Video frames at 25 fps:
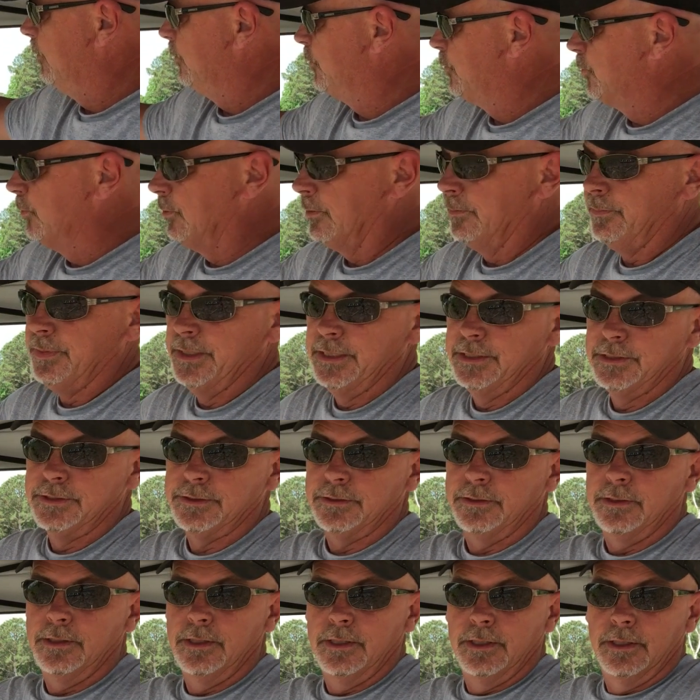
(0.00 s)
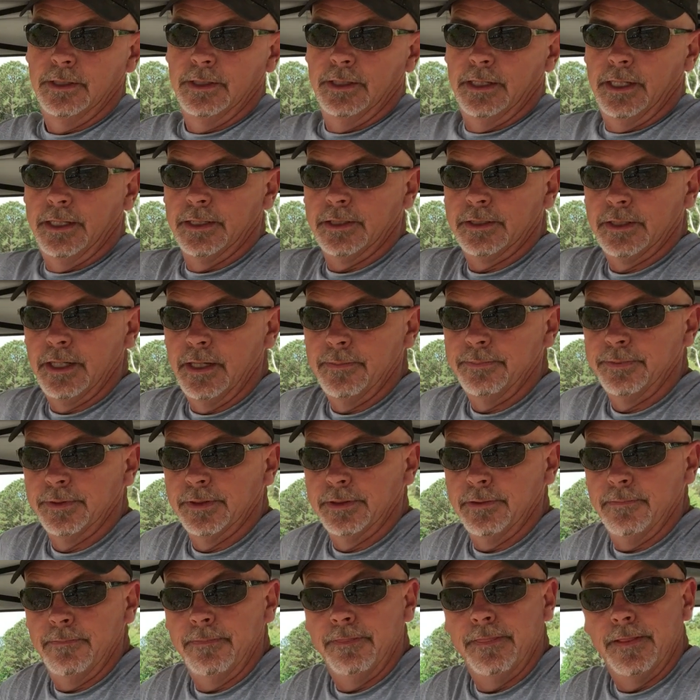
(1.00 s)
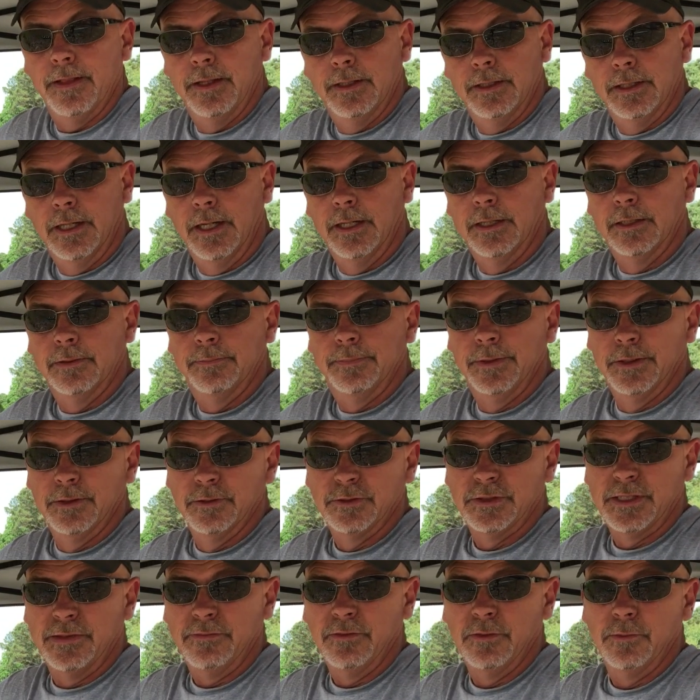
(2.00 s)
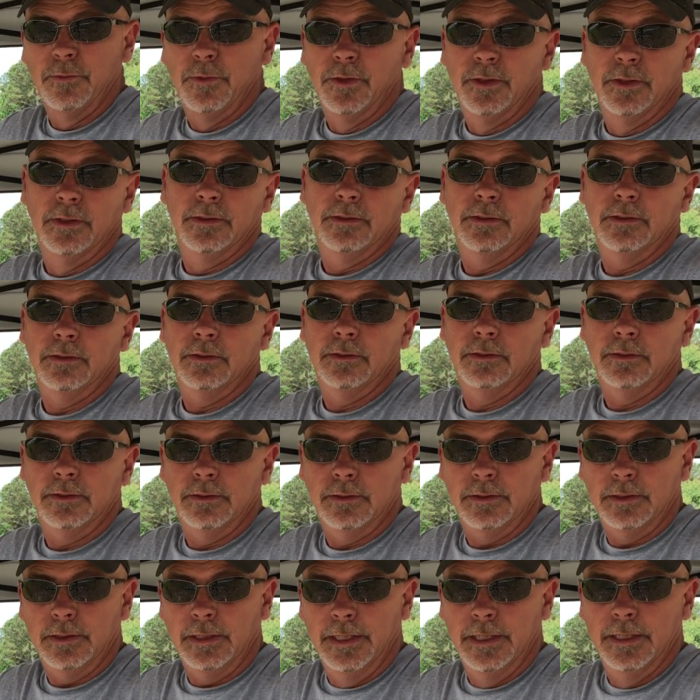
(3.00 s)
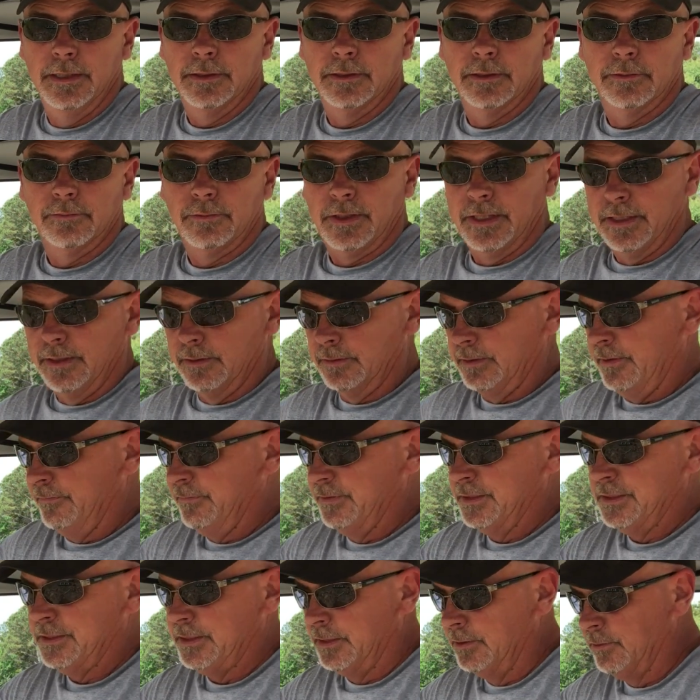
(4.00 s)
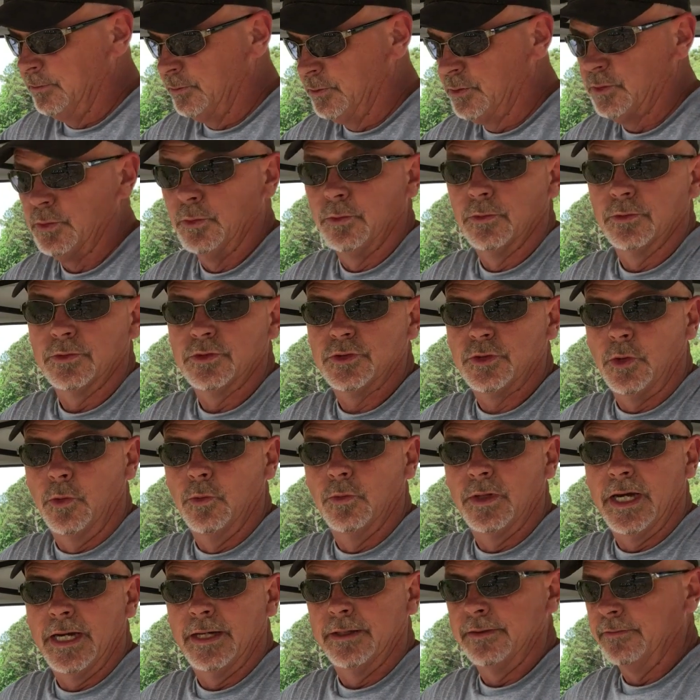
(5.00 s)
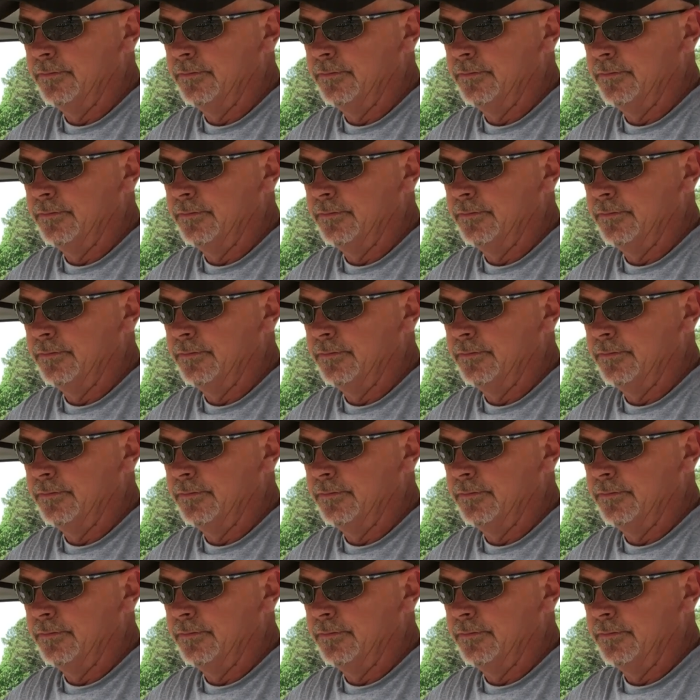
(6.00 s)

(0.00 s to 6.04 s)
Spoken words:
short piece and a coupling. And it appears everyone in and around every single store is sold out